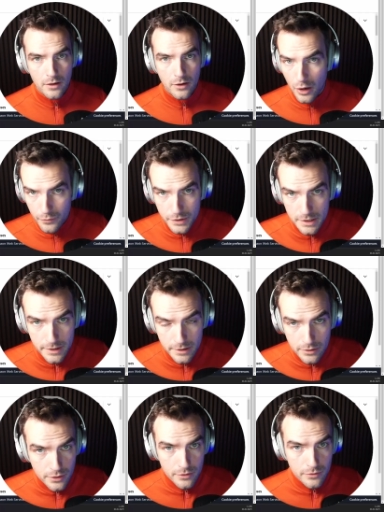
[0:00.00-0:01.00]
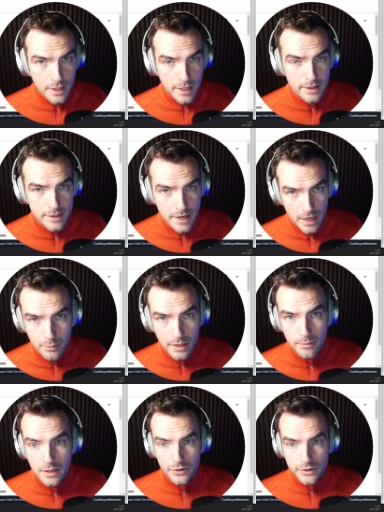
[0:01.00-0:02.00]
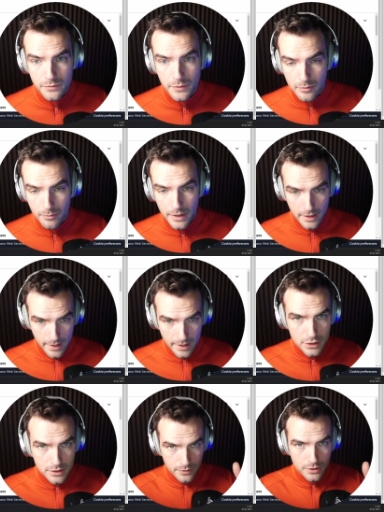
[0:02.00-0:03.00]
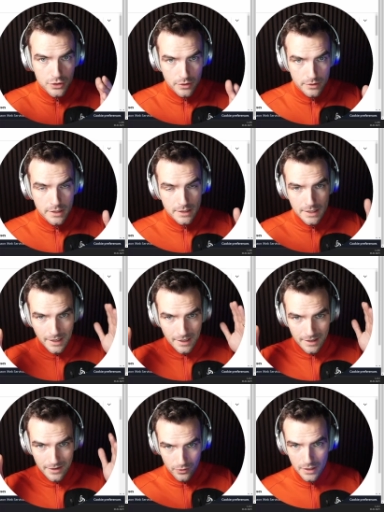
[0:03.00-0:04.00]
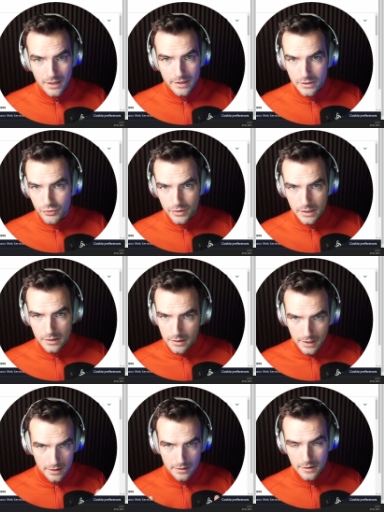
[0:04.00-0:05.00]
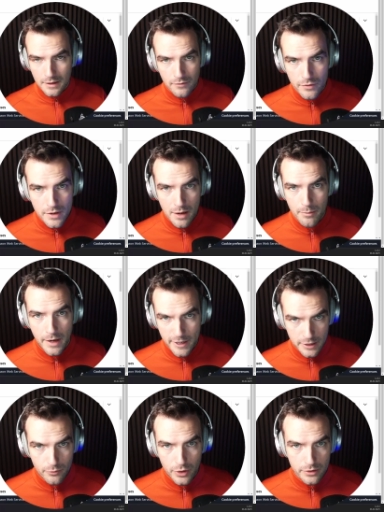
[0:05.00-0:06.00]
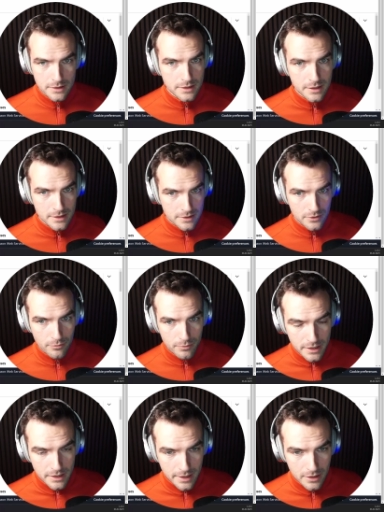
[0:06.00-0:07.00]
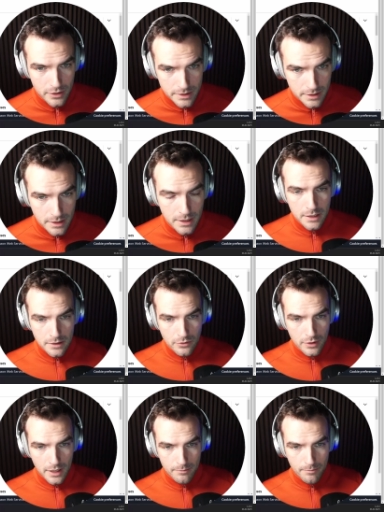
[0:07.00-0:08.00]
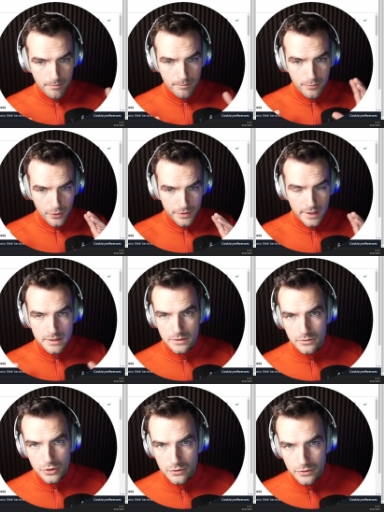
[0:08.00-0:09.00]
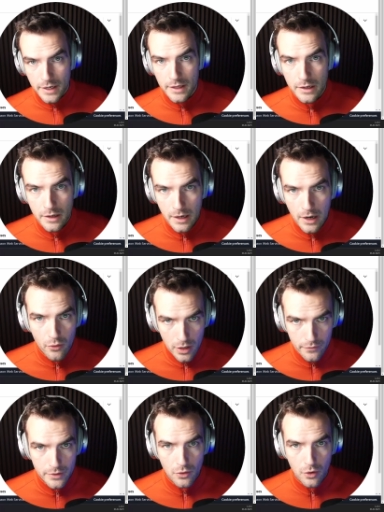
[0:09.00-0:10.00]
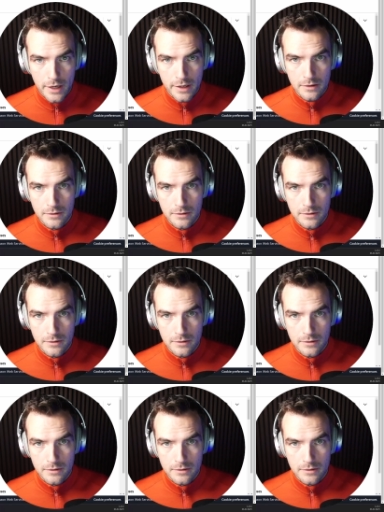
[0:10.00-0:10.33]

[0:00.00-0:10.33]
Obviously, you can do that in the IBM cloud as well, but I just want to show here, like you can literally get that VM anywhere. It, it's completely agnostic. You can put that solution together however you like.